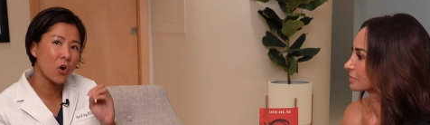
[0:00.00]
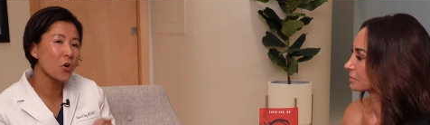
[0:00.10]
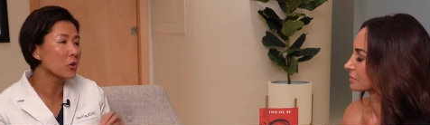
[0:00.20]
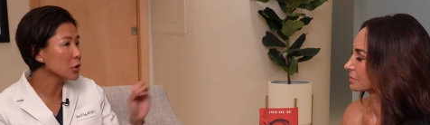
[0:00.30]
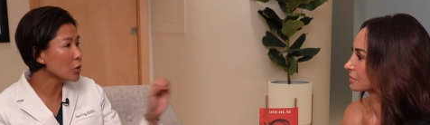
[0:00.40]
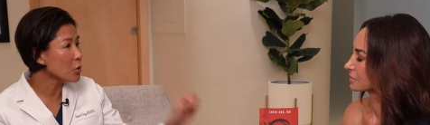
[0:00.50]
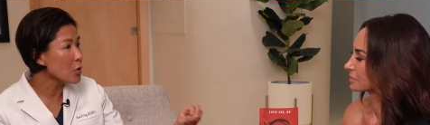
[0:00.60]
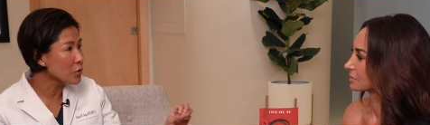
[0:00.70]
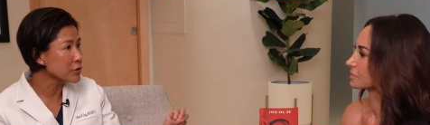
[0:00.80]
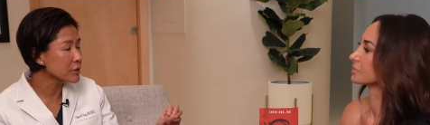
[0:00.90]
Speaker 1: call your
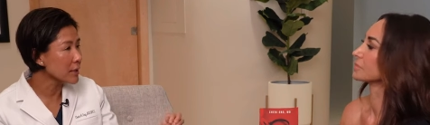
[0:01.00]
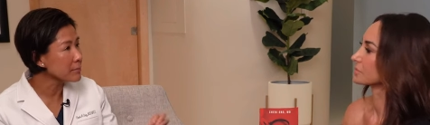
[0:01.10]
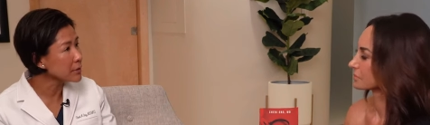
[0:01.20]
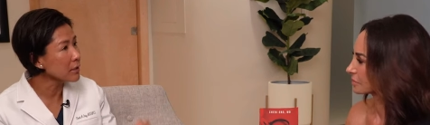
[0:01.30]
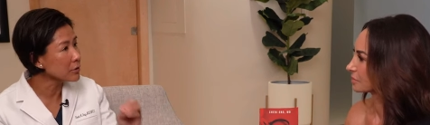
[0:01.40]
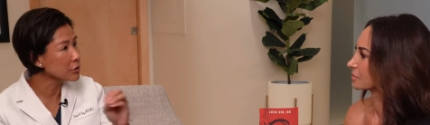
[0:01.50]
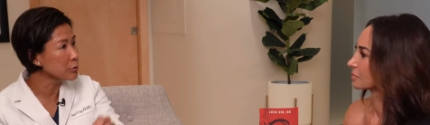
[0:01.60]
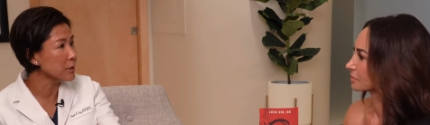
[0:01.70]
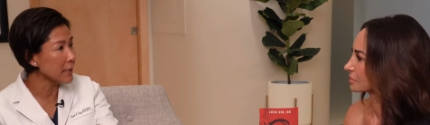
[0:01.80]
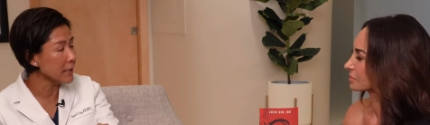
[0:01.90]
own stem cells
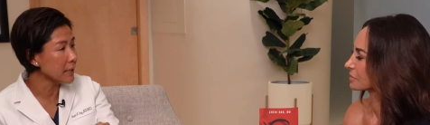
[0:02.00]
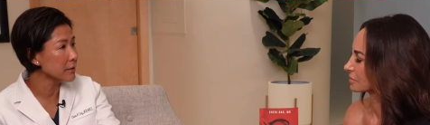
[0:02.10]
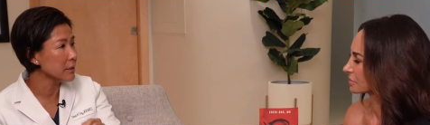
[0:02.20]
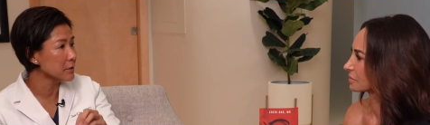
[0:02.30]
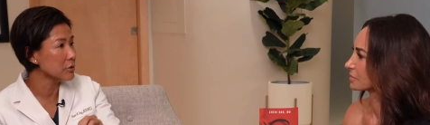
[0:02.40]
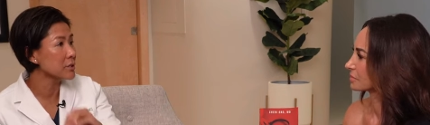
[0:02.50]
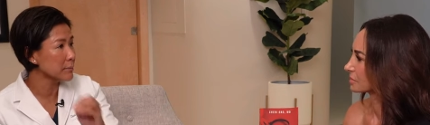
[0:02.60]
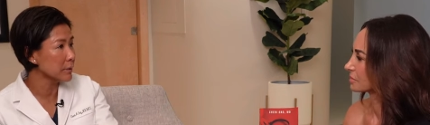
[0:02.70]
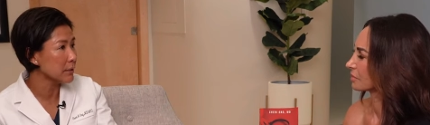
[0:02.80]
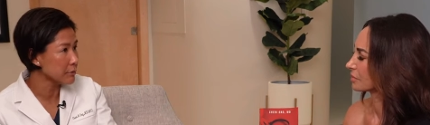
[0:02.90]
to the area to
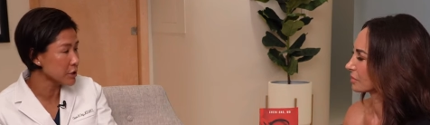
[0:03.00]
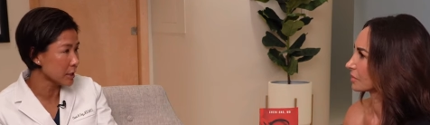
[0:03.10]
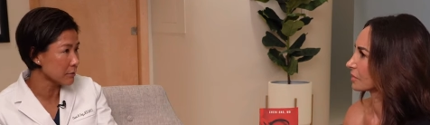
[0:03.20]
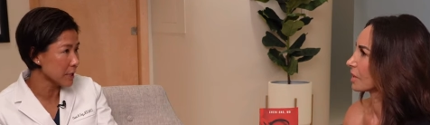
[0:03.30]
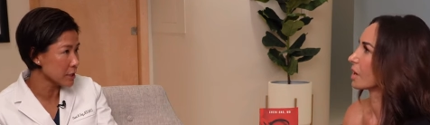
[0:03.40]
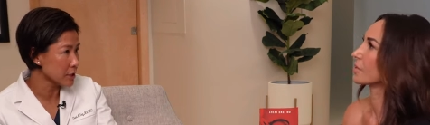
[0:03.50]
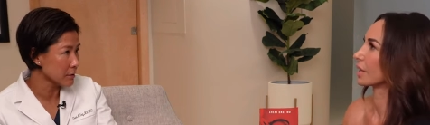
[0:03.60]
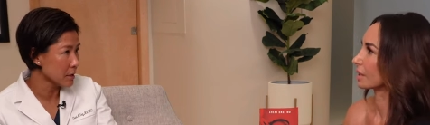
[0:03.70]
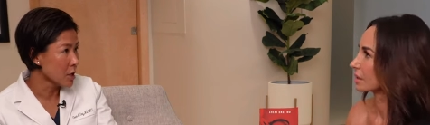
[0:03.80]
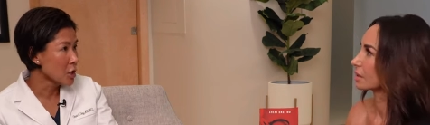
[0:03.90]
stimulate regeneration
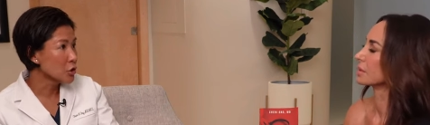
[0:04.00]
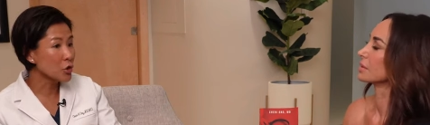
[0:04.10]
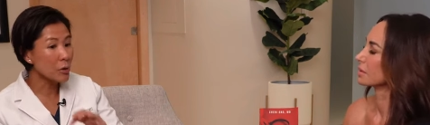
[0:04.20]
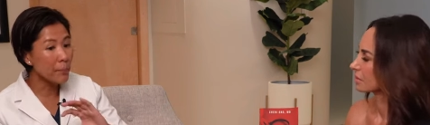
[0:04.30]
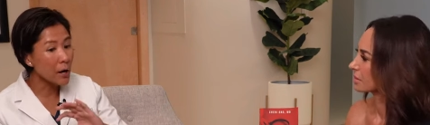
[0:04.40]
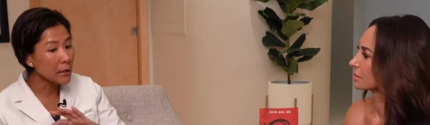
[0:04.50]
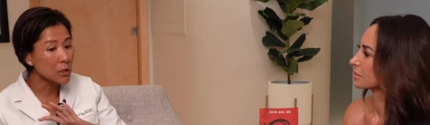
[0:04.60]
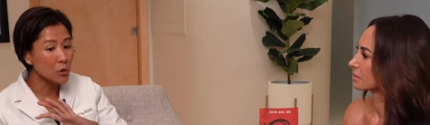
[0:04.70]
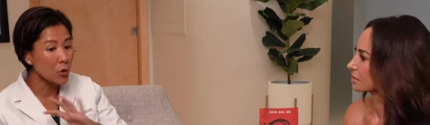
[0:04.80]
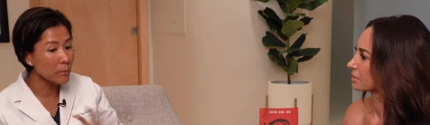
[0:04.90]
okay so your
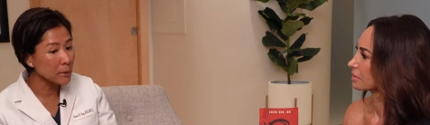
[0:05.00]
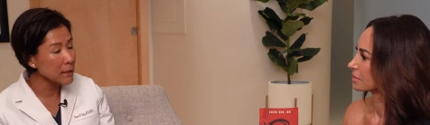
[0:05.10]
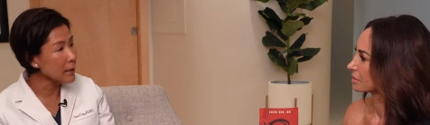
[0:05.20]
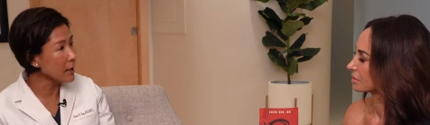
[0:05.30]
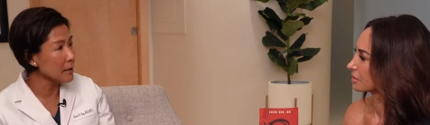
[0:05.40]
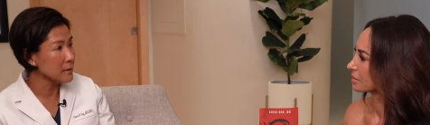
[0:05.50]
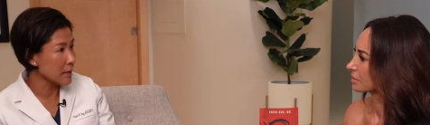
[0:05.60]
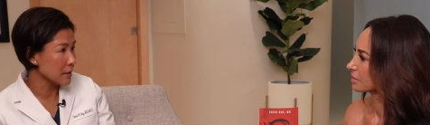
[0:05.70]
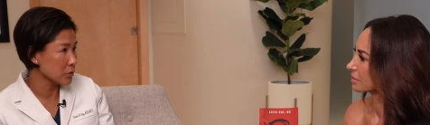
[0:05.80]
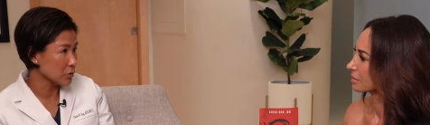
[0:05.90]
body normally has
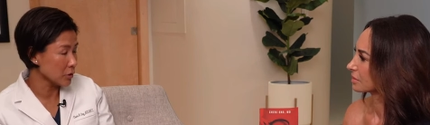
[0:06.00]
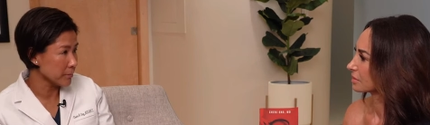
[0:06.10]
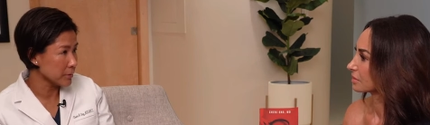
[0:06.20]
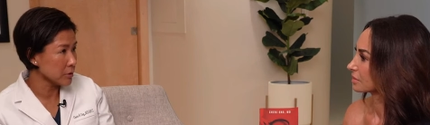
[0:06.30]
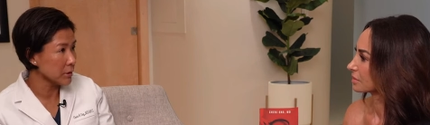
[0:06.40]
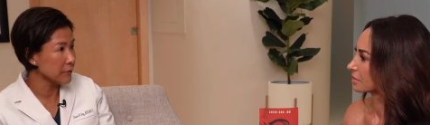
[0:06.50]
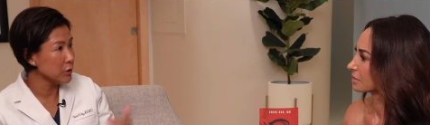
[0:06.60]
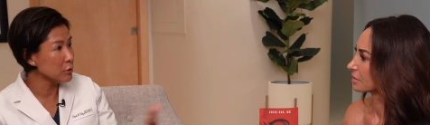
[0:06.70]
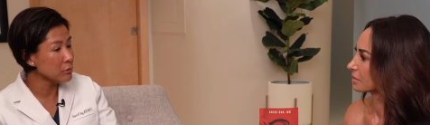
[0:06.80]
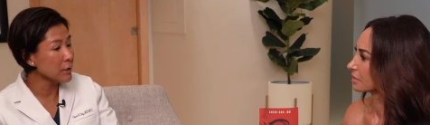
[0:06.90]
exosomes so if
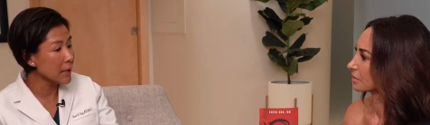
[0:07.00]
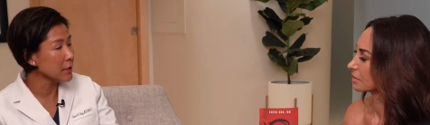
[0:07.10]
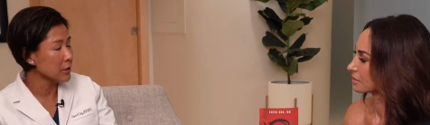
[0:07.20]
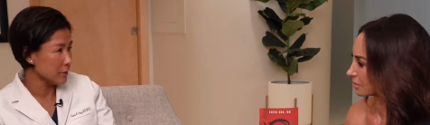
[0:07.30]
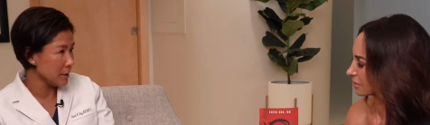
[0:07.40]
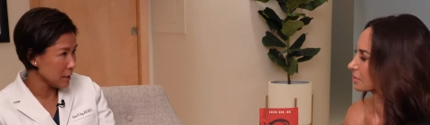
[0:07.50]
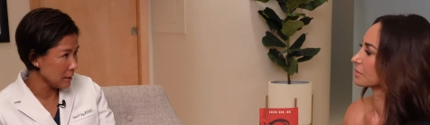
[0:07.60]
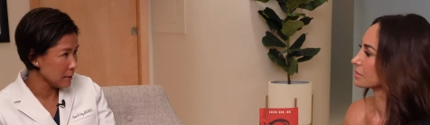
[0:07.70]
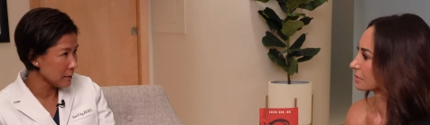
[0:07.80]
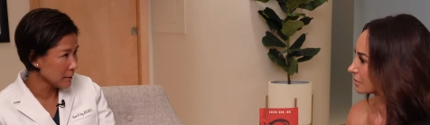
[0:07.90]
you cut your
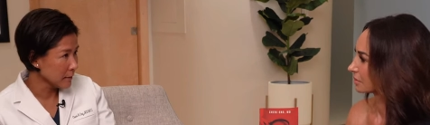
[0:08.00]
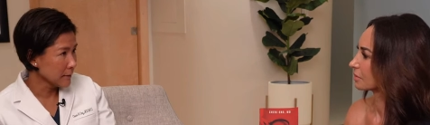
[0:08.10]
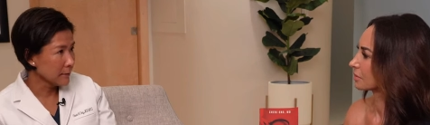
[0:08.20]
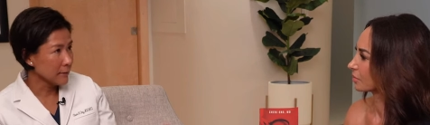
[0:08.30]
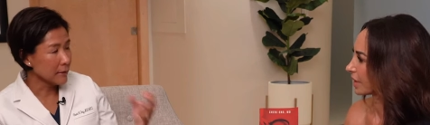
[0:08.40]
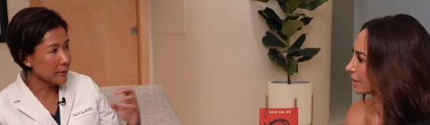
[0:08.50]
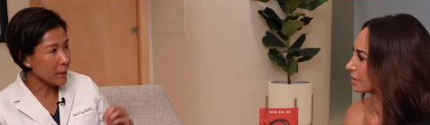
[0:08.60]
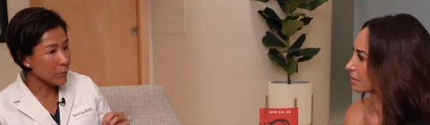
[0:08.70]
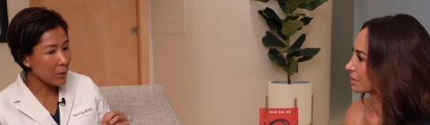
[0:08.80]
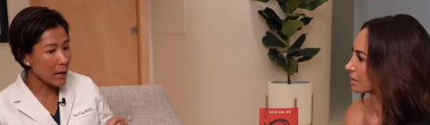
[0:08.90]
knee right.
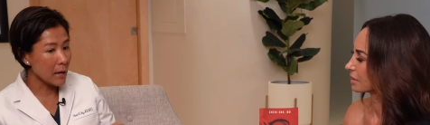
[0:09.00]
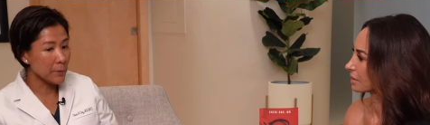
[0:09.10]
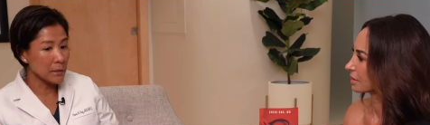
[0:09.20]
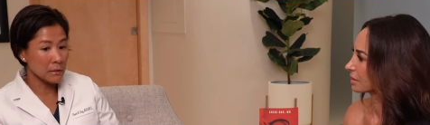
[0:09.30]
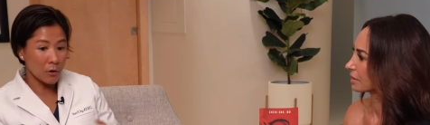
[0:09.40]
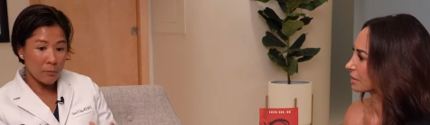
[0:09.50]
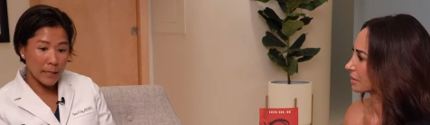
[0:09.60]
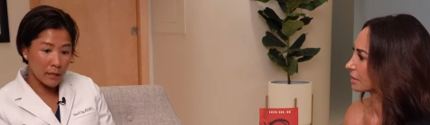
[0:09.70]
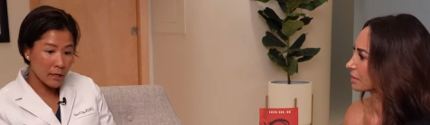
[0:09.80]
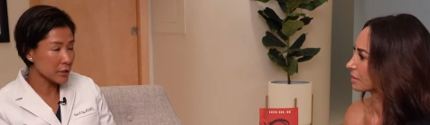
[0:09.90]
then what would happen is, oh
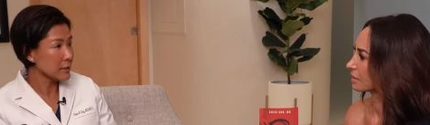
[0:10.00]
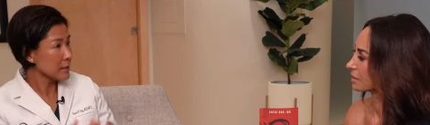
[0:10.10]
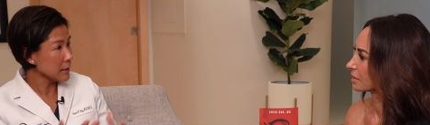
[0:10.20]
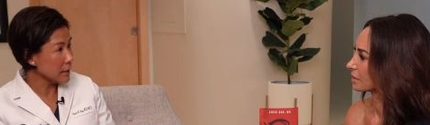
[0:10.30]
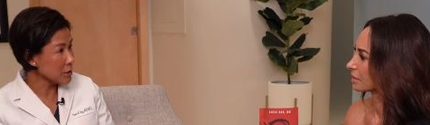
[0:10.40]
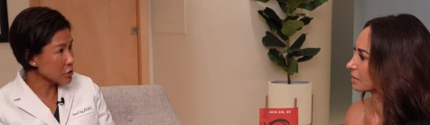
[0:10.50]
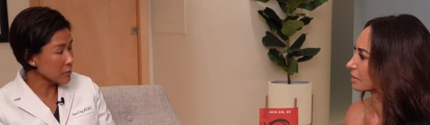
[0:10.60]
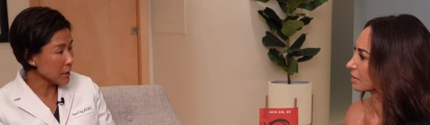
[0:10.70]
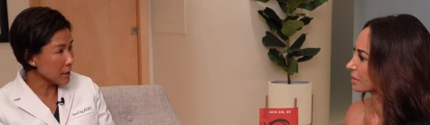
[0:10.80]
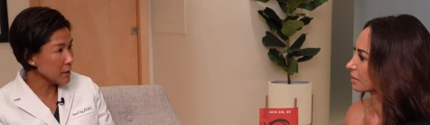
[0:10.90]
my gosh, that's an
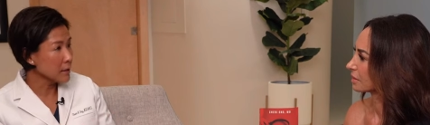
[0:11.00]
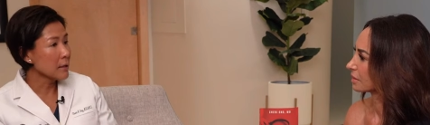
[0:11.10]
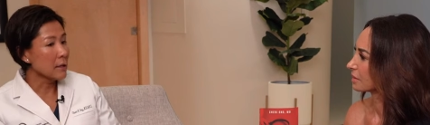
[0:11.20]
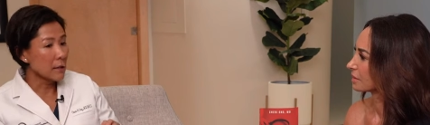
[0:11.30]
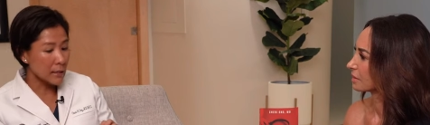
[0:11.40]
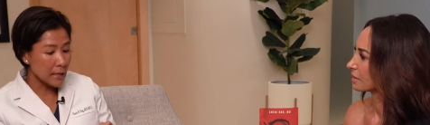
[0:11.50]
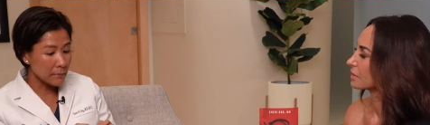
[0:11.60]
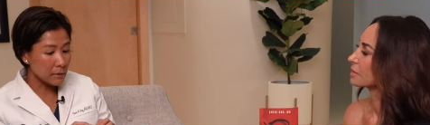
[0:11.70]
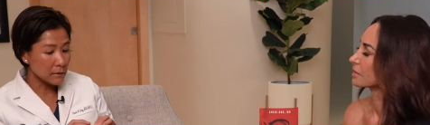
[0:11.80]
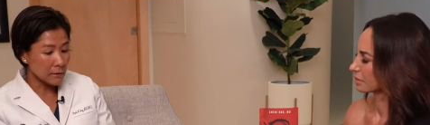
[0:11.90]
injury.
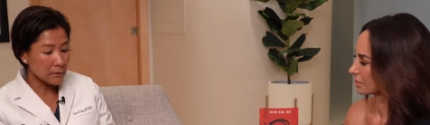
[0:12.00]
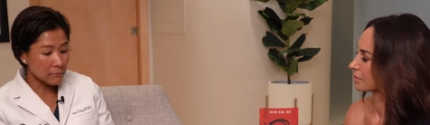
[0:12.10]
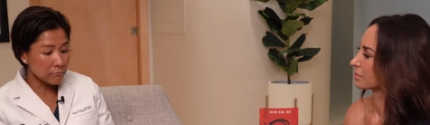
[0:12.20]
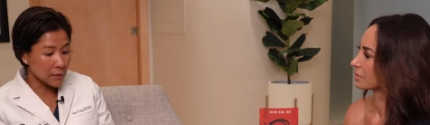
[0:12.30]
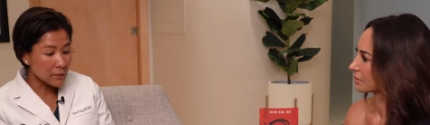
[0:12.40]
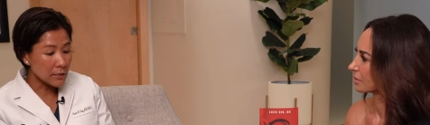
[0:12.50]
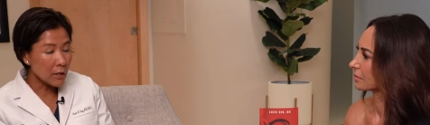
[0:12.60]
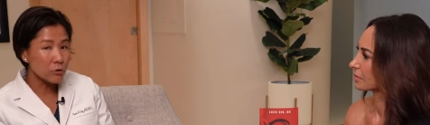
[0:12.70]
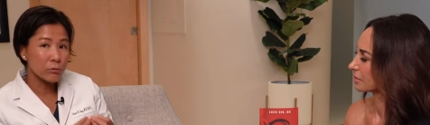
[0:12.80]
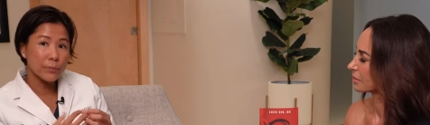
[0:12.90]
Let the, the
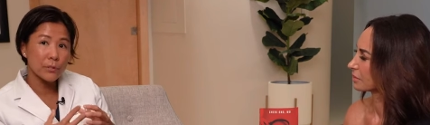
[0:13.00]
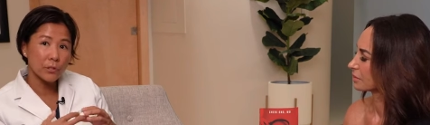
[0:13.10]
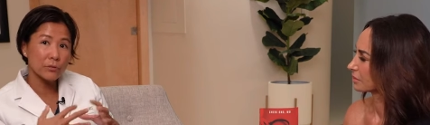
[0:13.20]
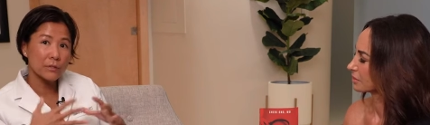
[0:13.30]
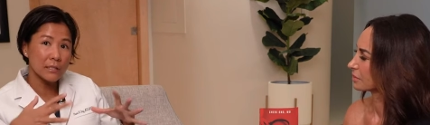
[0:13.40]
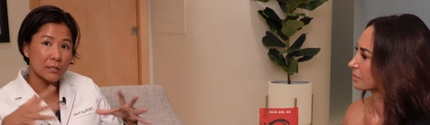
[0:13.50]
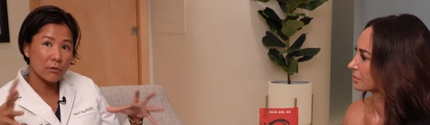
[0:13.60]
cells produce these